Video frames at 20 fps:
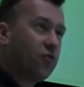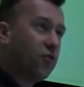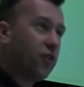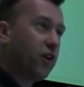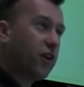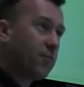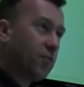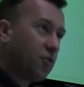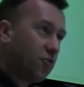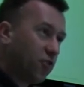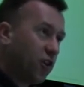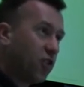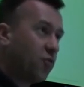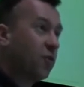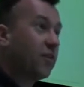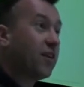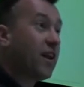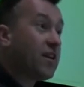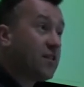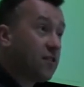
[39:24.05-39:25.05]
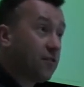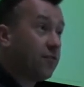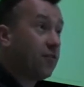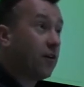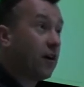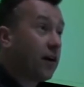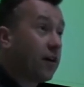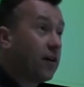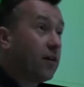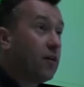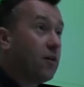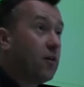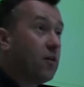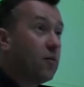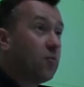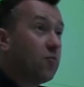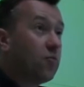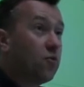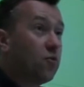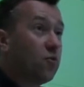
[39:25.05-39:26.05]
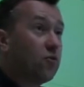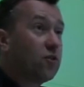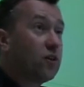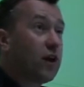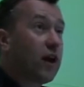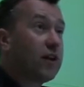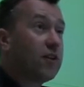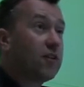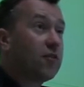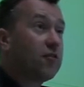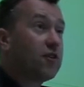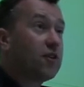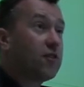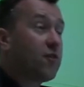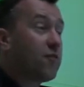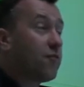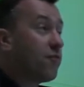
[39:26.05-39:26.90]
you're going to be trying to identify broad categories of